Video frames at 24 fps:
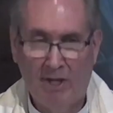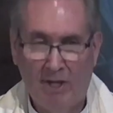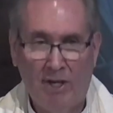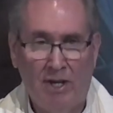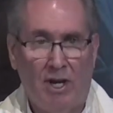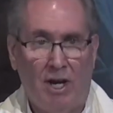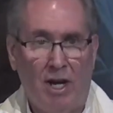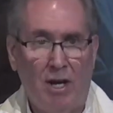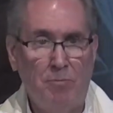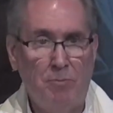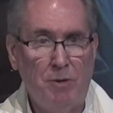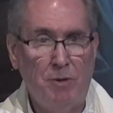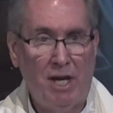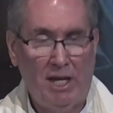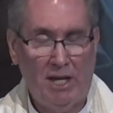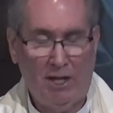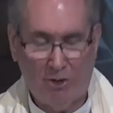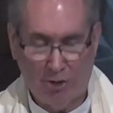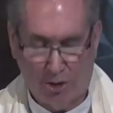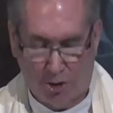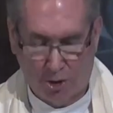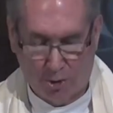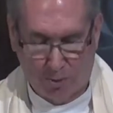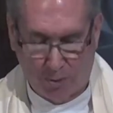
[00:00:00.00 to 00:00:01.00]
I
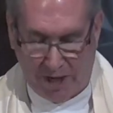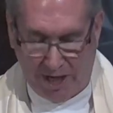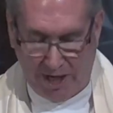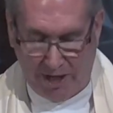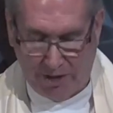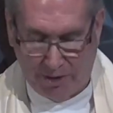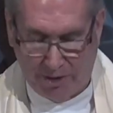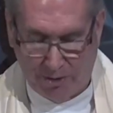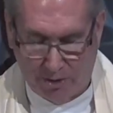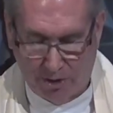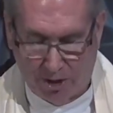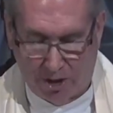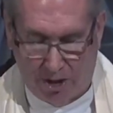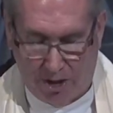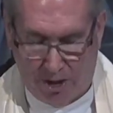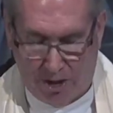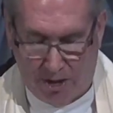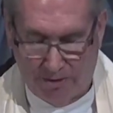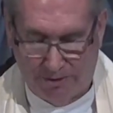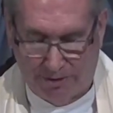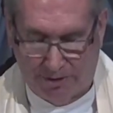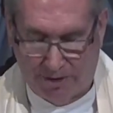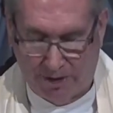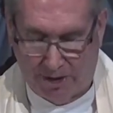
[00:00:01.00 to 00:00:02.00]
made a radio
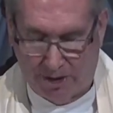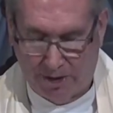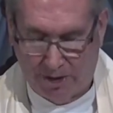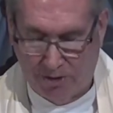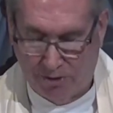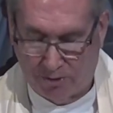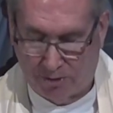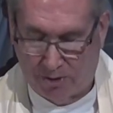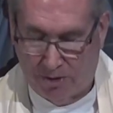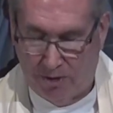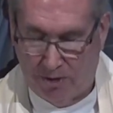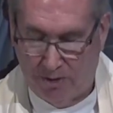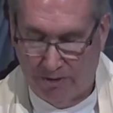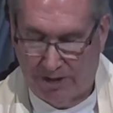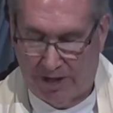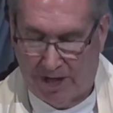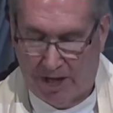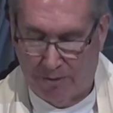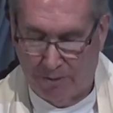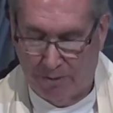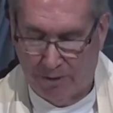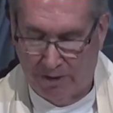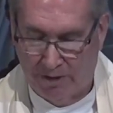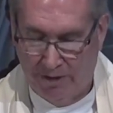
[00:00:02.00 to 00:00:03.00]
call to the control
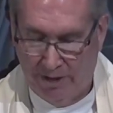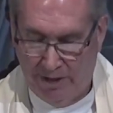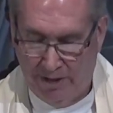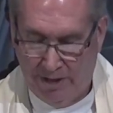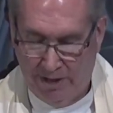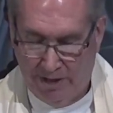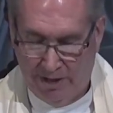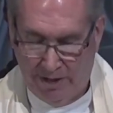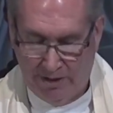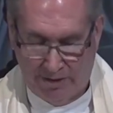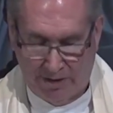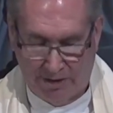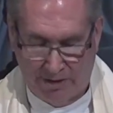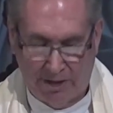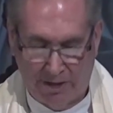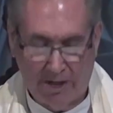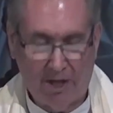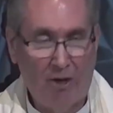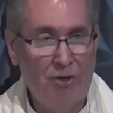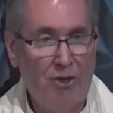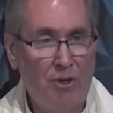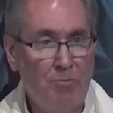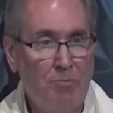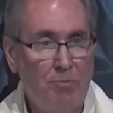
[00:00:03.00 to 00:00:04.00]
tower to
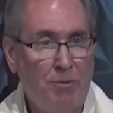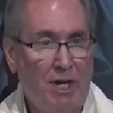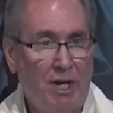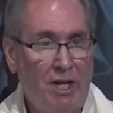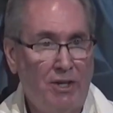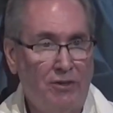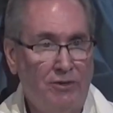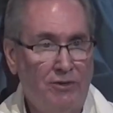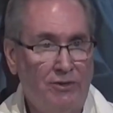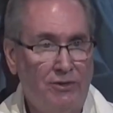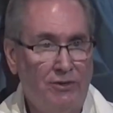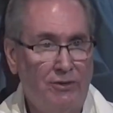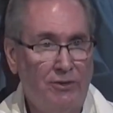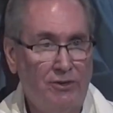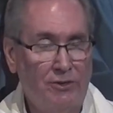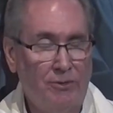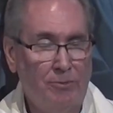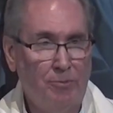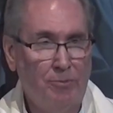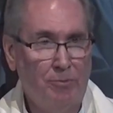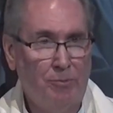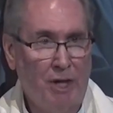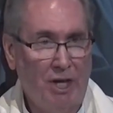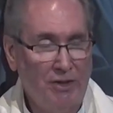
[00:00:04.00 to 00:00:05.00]
tell them
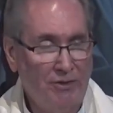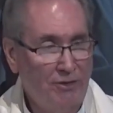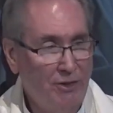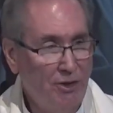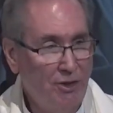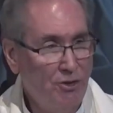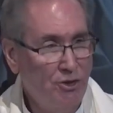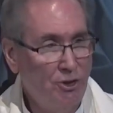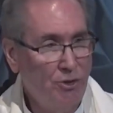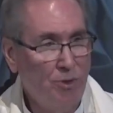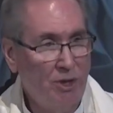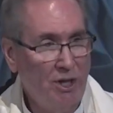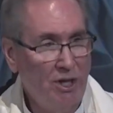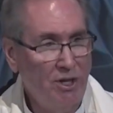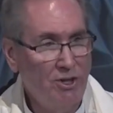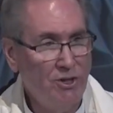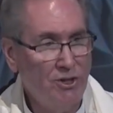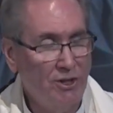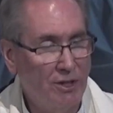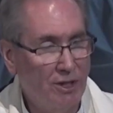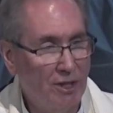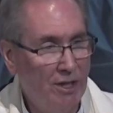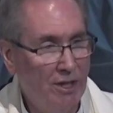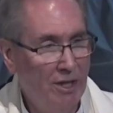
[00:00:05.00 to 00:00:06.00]
my
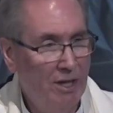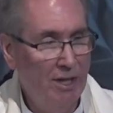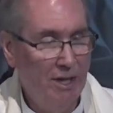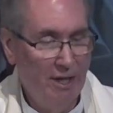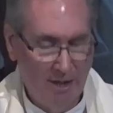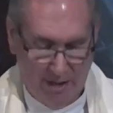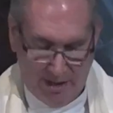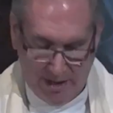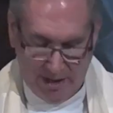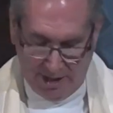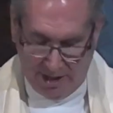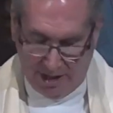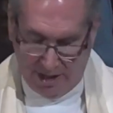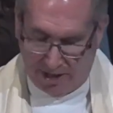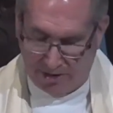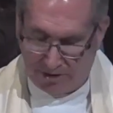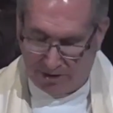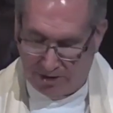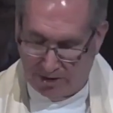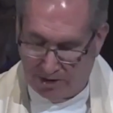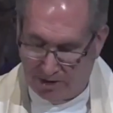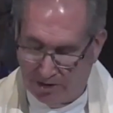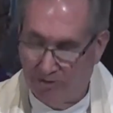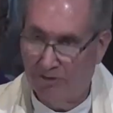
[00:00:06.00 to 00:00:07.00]
situation and
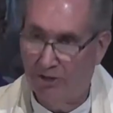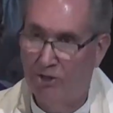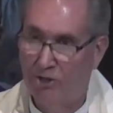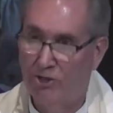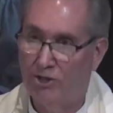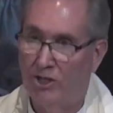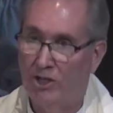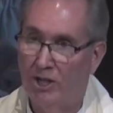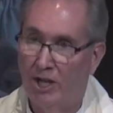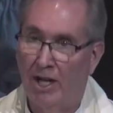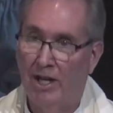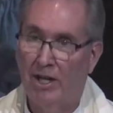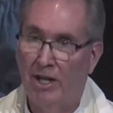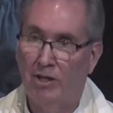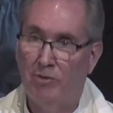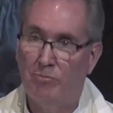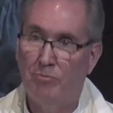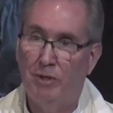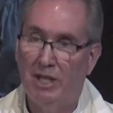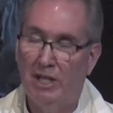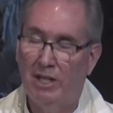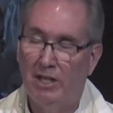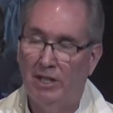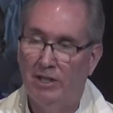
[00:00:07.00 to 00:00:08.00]
the decision I had
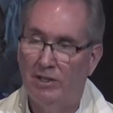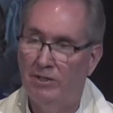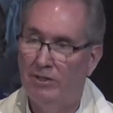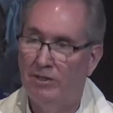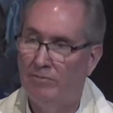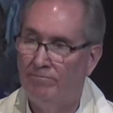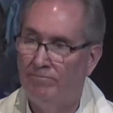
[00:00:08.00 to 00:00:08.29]
made.